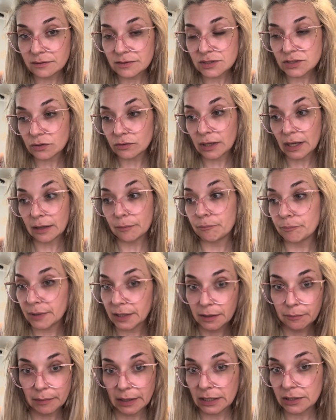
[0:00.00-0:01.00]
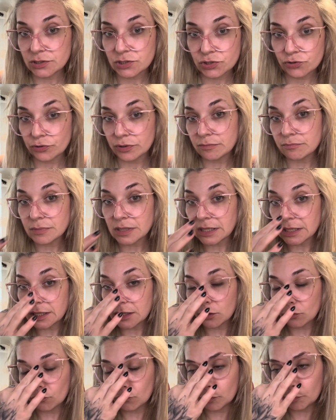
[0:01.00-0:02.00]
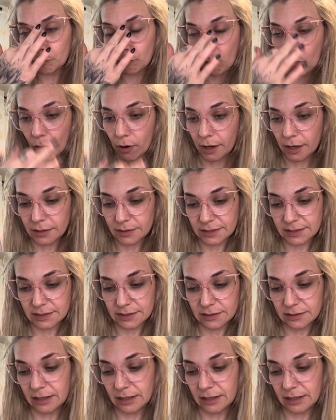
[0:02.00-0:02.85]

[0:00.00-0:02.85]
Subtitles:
So like big mainstream media reports,